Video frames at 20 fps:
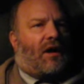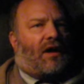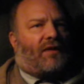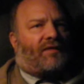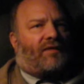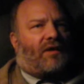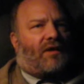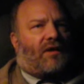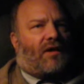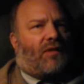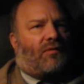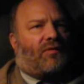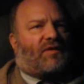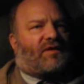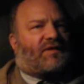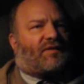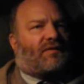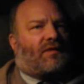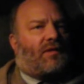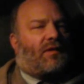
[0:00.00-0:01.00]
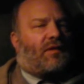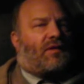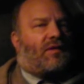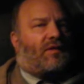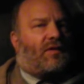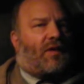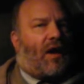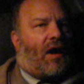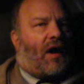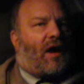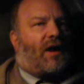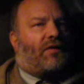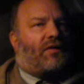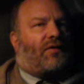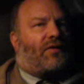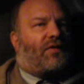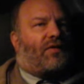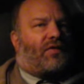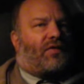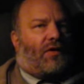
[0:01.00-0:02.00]
I think it was
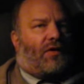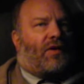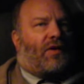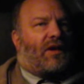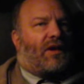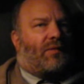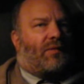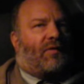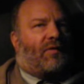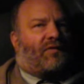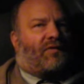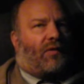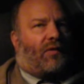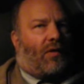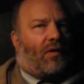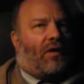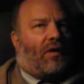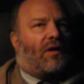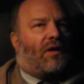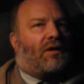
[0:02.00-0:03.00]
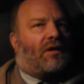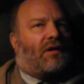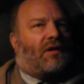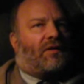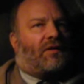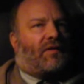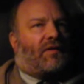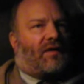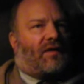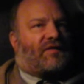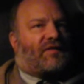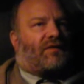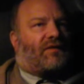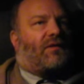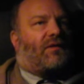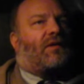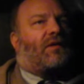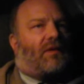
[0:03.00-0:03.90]
9:30 before things...